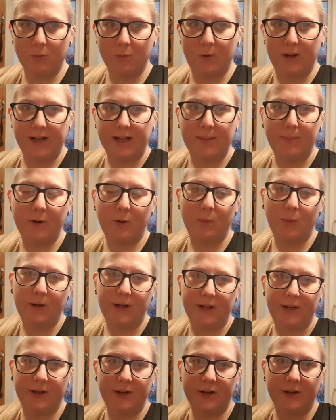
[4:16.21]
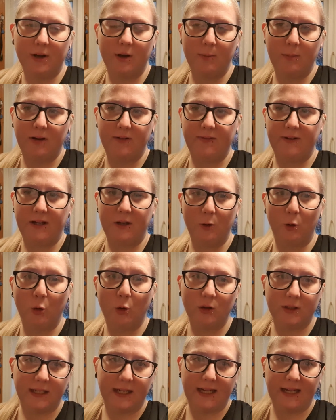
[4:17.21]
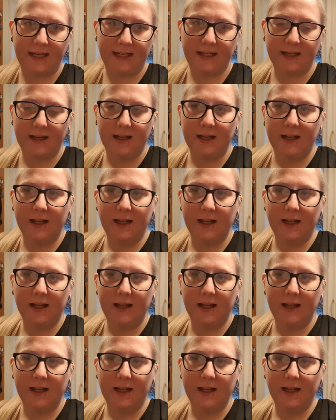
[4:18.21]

when I'm at work on my feet all day,